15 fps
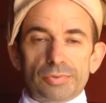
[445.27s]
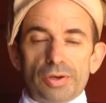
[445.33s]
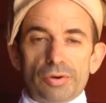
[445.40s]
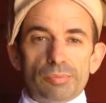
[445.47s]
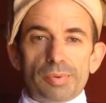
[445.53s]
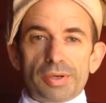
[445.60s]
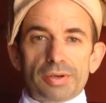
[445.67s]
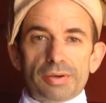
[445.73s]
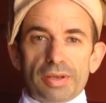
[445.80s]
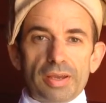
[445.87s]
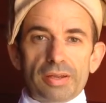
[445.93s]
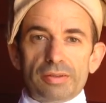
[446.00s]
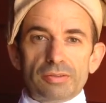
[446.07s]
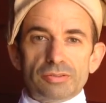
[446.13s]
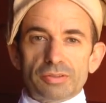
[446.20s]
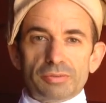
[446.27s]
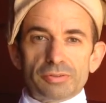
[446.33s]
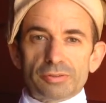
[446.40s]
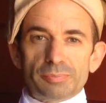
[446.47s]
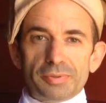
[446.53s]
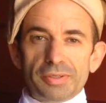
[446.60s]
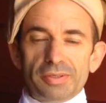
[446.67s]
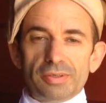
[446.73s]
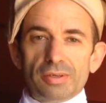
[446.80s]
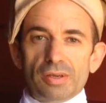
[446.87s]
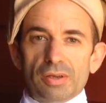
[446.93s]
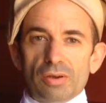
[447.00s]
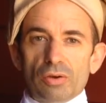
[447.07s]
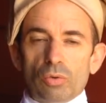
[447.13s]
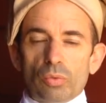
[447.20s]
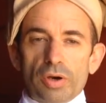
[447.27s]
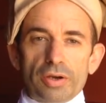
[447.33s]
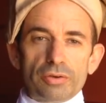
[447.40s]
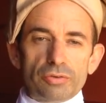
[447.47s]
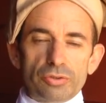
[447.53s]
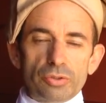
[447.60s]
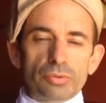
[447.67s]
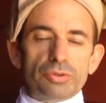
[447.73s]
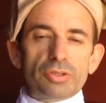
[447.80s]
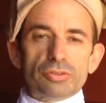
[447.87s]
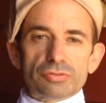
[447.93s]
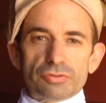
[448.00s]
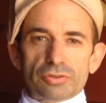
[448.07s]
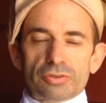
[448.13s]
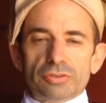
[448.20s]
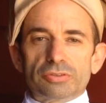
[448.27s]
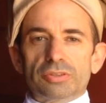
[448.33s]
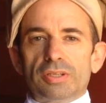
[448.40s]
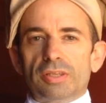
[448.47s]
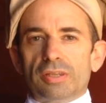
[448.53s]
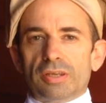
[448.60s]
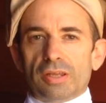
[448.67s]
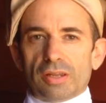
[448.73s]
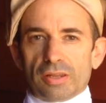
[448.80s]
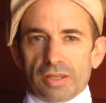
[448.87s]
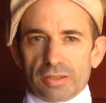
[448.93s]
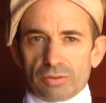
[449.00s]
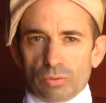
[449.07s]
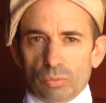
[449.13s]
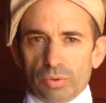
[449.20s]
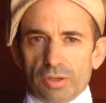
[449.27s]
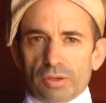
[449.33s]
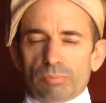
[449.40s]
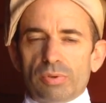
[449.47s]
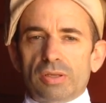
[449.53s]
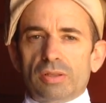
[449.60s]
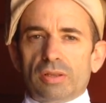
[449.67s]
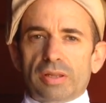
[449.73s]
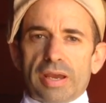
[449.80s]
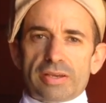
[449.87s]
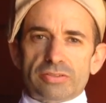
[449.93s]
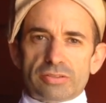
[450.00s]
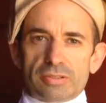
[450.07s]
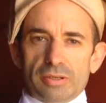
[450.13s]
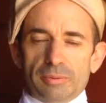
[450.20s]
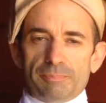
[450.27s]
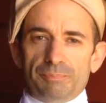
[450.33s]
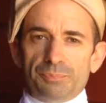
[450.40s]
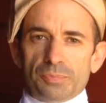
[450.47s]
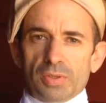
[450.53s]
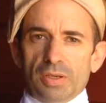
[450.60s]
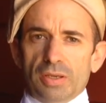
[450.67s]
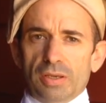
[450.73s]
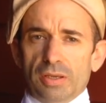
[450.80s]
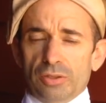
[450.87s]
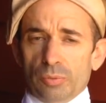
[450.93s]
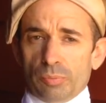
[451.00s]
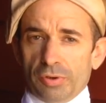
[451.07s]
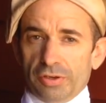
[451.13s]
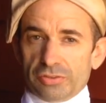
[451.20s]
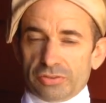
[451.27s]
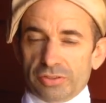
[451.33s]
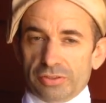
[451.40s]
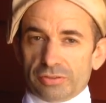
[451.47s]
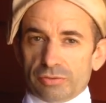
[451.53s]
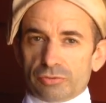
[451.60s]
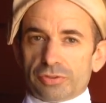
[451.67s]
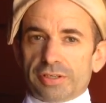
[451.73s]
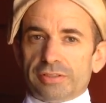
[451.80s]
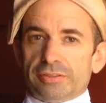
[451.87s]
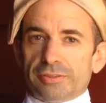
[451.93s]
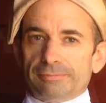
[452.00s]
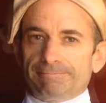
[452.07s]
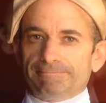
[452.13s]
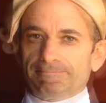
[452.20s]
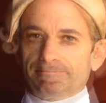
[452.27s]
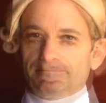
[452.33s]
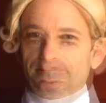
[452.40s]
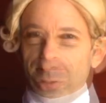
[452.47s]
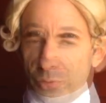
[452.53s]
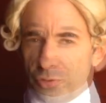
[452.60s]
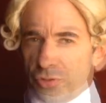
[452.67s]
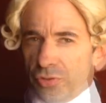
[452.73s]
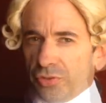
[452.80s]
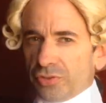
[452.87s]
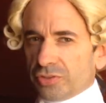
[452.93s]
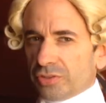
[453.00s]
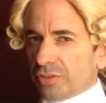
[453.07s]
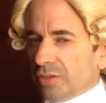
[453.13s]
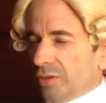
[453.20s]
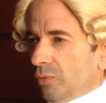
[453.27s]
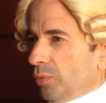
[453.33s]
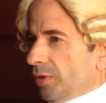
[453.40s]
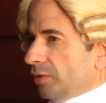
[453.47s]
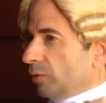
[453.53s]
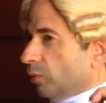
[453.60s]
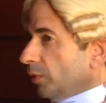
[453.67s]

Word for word: go bareheaded, so to speak, while you're doing this first, and then let the wig be the last step in the process of dressing. So as you can see with the